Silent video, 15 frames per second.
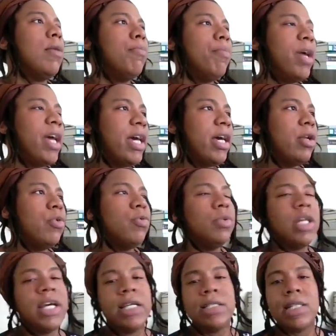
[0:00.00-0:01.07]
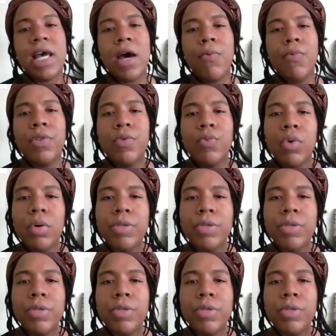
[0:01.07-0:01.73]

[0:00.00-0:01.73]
a man who lays down with